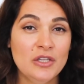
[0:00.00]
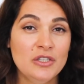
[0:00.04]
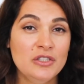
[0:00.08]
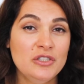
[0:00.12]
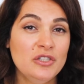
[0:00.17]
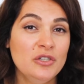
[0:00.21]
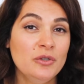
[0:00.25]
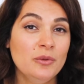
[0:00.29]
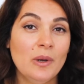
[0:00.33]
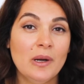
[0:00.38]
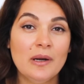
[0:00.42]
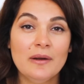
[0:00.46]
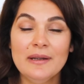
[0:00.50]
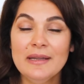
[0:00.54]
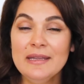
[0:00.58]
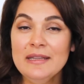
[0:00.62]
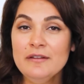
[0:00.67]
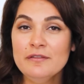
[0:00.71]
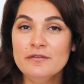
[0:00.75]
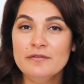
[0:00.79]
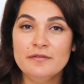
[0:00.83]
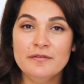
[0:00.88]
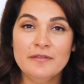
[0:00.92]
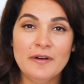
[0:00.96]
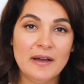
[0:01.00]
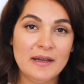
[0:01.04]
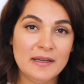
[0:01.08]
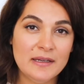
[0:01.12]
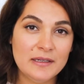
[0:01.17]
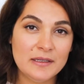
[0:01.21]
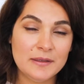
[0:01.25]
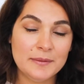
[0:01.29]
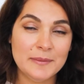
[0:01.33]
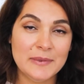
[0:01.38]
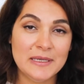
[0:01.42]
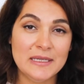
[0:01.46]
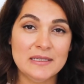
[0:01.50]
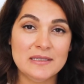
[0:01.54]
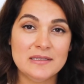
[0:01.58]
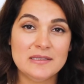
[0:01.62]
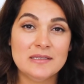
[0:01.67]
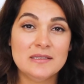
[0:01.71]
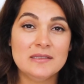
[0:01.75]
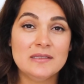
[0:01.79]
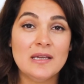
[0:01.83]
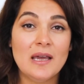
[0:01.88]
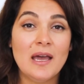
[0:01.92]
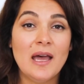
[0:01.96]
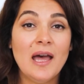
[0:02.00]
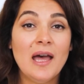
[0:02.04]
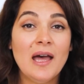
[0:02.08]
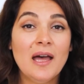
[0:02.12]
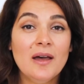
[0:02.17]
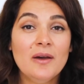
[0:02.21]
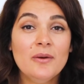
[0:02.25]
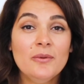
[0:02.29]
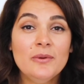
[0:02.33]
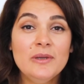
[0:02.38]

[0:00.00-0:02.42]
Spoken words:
to our environment to how